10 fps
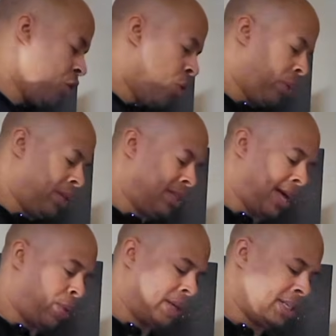what it's
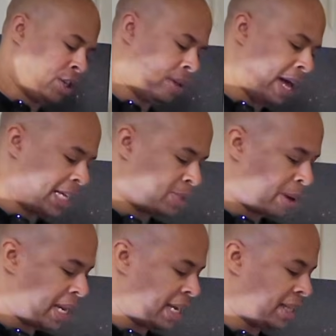like when it's your last
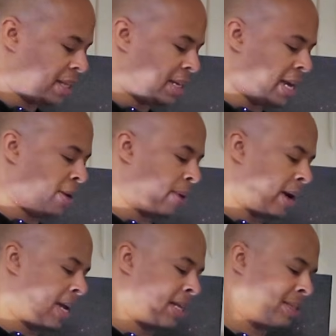painting of the day, right?